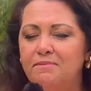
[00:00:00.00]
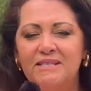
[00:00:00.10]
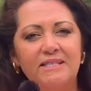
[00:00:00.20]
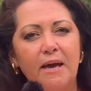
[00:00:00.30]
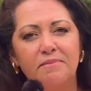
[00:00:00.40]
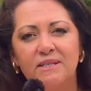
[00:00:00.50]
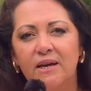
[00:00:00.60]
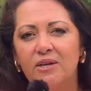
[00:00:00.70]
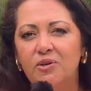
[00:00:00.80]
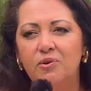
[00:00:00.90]
steps that
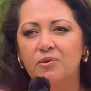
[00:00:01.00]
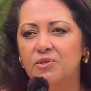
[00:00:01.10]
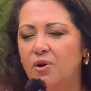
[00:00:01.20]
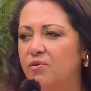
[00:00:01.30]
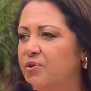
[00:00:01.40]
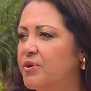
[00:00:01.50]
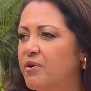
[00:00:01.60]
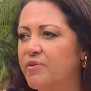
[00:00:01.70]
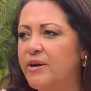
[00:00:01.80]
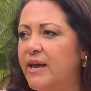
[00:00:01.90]
I use over and
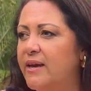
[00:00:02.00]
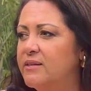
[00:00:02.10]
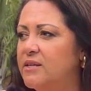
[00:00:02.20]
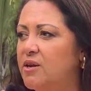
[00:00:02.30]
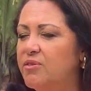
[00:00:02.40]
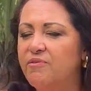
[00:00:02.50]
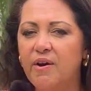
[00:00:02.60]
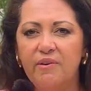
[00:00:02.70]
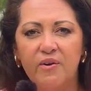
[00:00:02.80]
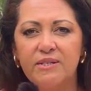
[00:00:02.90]
over again. The
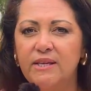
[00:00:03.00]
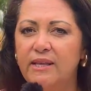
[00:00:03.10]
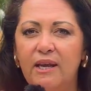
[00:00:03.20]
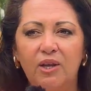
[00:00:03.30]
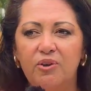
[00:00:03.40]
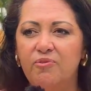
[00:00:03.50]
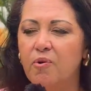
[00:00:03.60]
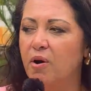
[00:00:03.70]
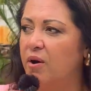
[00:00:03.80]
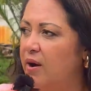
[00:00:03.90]
very first thing that I look
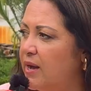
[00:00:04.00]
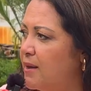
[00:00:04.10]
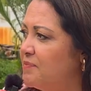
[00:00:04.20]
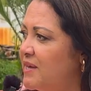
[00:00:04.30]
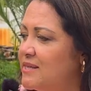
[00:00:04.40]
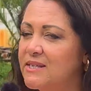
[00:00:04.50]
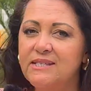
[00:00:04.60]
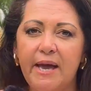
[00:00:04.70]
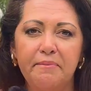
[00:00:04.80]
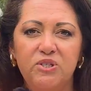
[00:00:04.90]
for is
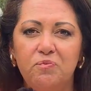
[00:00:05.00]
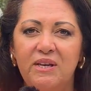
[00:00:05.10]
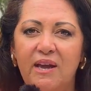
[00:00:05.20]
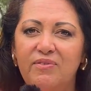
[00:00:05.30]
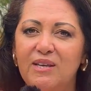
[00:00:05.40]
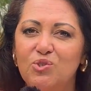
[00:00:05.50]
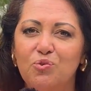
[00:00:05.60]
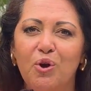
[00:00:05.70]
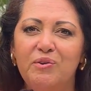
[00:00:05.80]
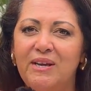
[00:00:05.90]
establishment. Have things
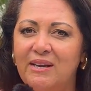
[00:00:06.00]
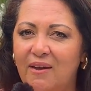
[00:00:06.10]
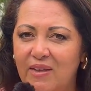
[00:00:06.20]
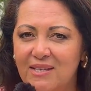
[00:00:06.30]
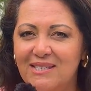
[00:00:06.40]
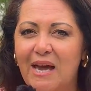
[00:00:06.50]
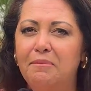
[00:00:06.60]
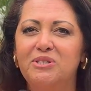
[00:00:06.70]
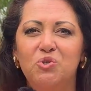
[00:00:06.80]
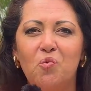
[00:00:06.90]
grown in? Have they
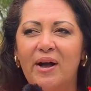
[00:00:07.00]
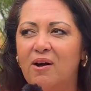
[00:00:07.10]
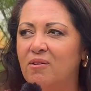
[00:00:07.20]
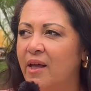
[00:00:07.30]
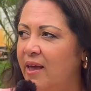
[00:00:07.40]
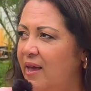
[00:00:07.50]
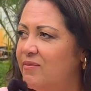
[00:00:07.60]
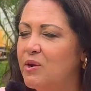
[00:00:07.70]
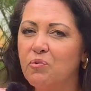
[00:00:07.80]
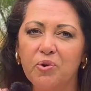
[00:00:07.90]
established well?
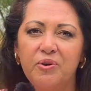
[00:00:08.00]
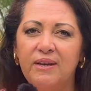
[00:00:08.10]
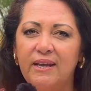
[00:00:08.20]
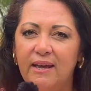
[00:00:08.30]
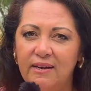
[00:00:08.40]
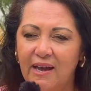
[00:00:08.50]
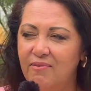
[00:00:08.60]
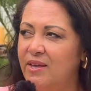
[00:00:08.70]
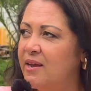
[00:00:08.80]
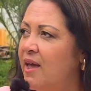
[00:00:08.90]
Have they rooted in?
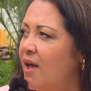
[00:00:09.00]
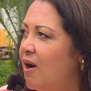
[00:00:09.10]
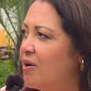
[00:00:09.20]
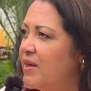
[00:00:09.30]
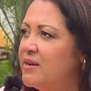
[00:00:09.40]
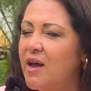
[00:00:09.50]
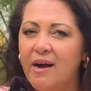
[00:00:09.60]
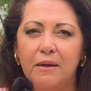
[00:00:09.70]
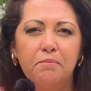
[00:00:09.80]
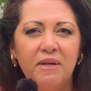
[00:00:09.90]
Are they
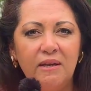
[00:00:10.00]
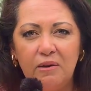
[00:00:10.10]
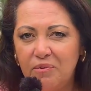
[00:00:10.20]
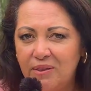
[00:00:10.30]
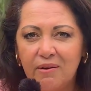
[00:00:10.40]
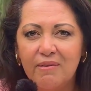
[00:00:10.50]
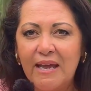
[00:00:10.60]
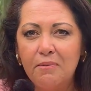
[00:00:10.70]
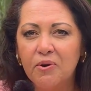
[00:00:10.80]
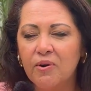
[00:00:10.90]
not competing with their
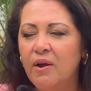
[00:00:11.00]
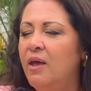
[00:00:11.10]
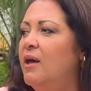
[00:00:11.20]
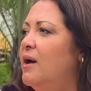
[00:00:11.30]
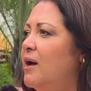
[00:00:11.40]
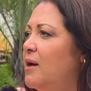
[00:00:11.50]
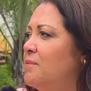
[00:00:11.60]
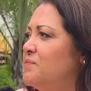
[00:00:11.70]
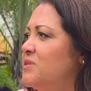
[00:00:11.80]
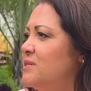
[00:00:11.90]
neighbor?
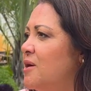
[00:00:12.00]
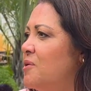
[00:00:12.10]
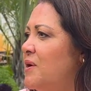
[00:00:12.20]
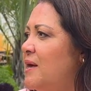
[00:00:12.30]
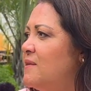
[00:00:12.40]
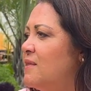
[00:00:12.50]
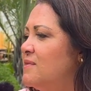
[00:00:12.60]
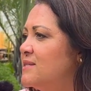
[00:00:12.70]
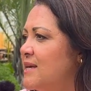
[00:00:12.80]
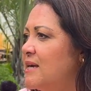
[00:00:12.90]
And then
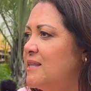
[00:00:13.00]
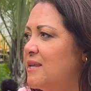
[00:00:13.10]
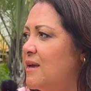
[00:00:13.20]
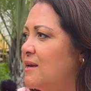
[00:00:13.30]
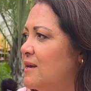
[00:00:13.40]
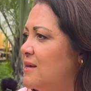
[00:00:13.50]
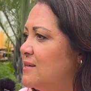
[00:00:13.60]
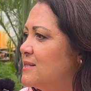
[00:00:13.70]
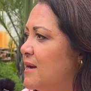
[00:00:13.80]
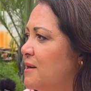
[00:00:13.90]
the second thing is